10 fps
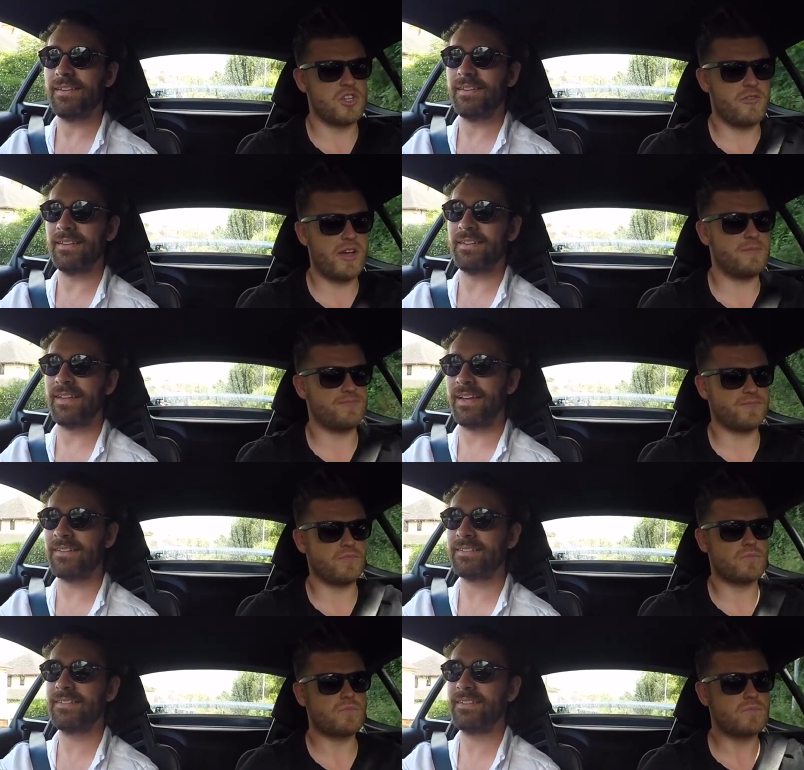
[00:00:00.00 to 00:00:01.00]
Speaker 1: of it. Yeah.
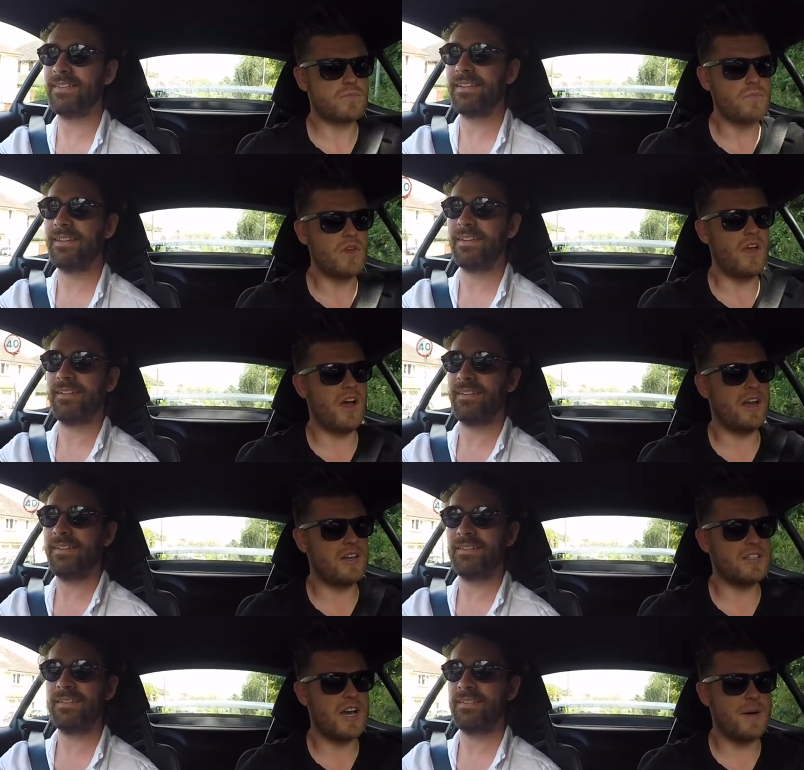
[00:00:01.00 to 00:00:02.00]

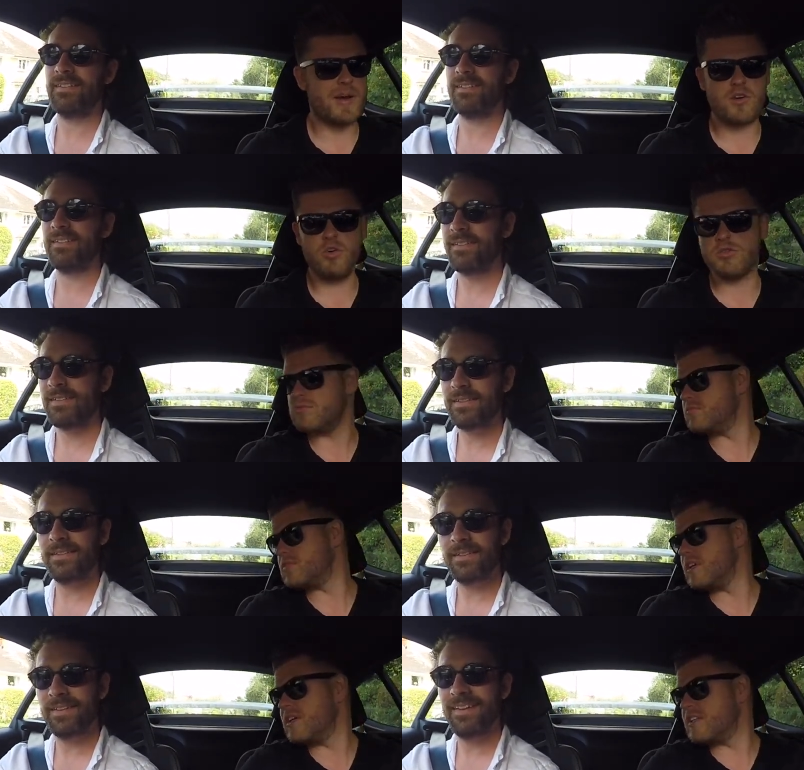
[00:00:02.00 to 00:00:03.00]
And uh, I made a call
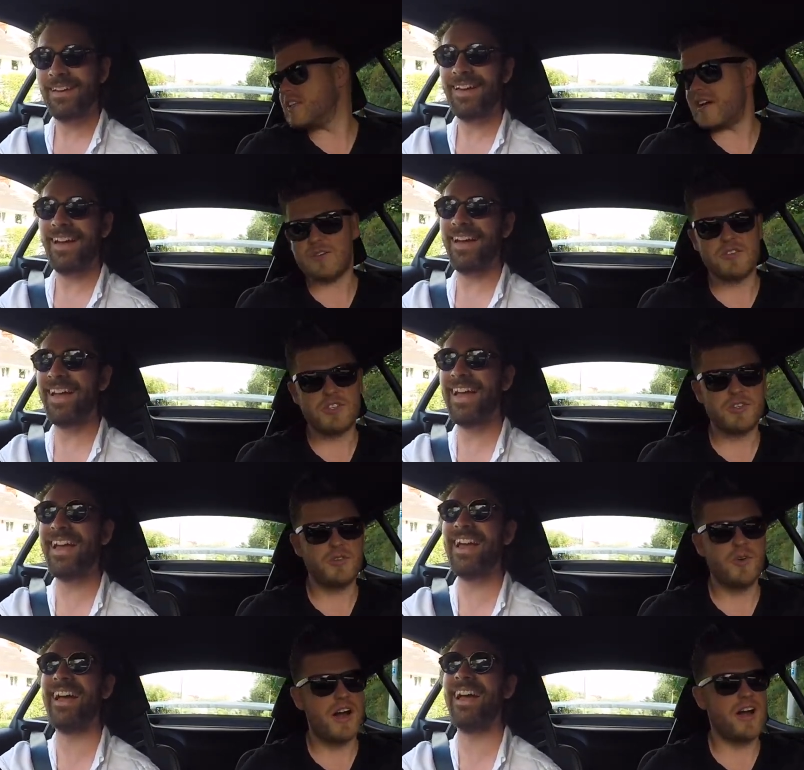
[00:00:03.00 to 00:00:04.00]
down to
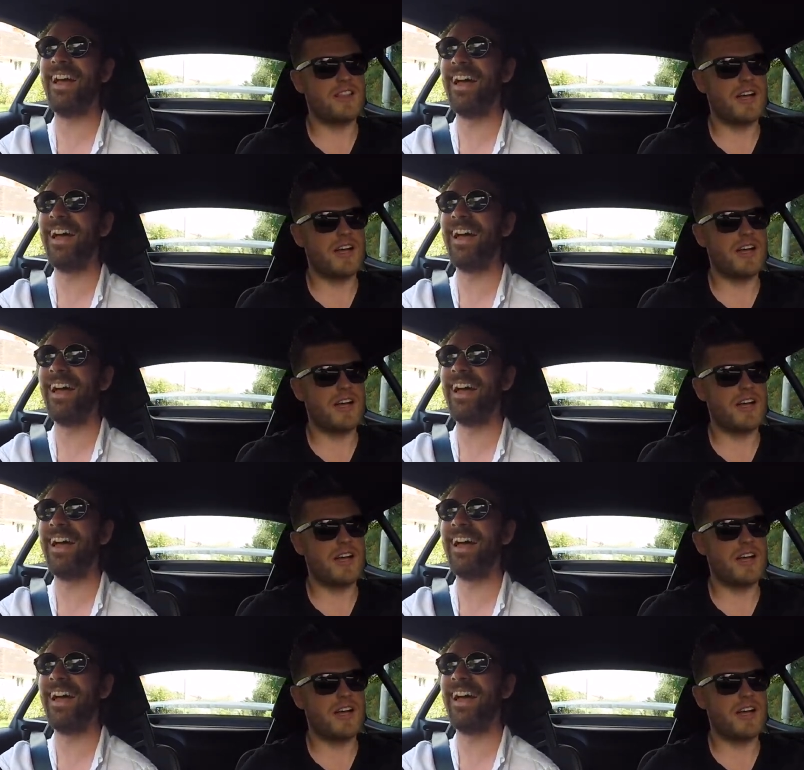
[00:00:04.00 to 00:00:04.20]
uh,